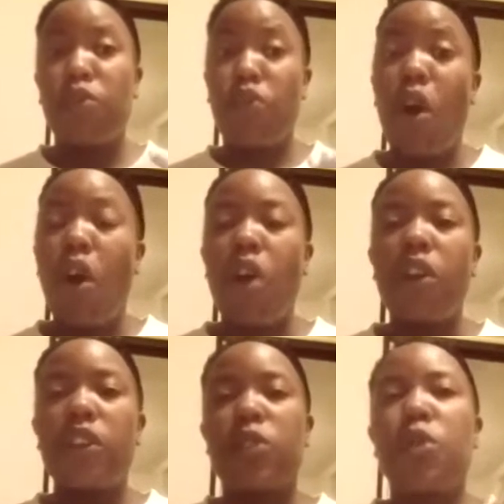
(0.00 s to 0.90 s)
raw,
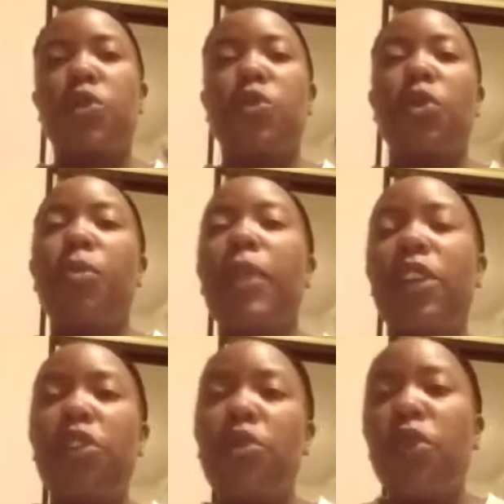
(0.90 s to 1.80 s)
because those will
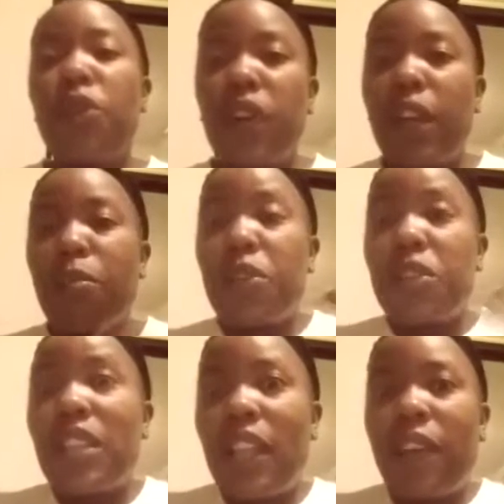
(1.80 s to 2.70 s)
make you create more
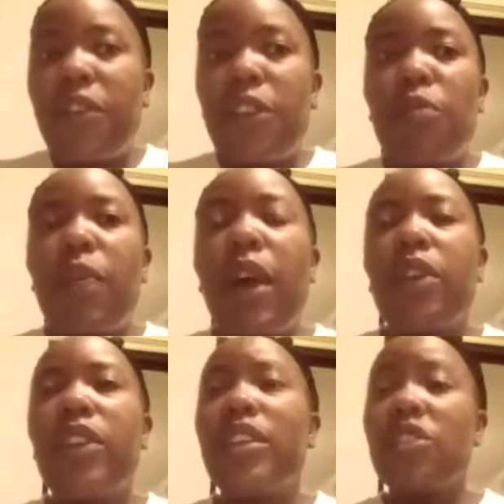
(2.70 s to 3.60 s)
saliva in your
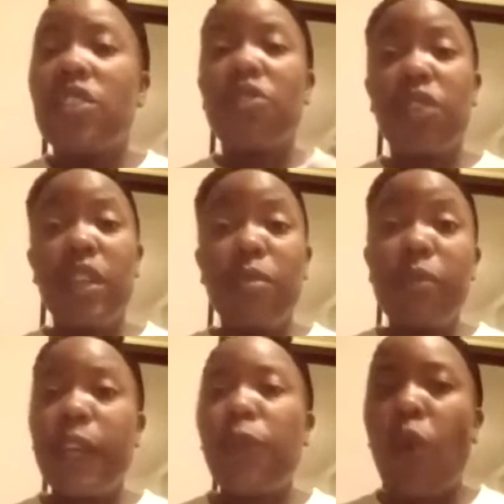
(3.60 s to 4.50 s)
mouth. And just drinking
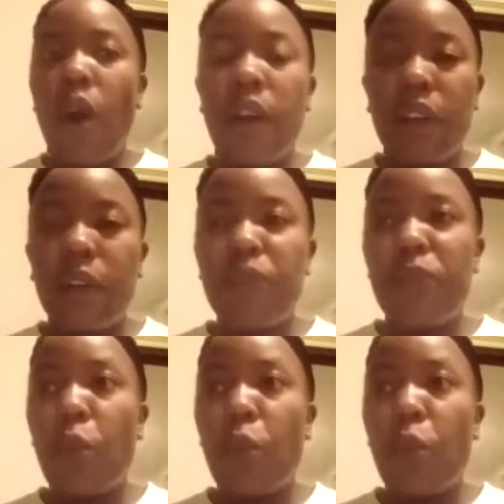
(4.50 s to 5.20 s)
plain water.